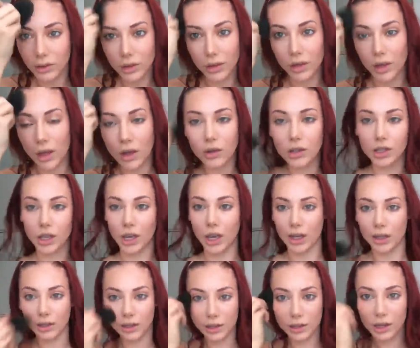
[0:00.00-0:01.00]
Okay,
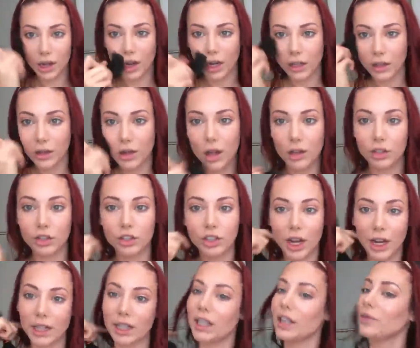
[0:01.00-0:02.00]
so now you look all
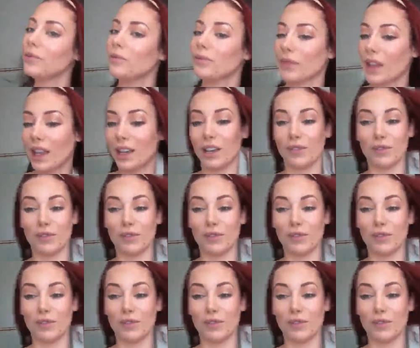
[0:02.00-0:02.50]
shiny. And if you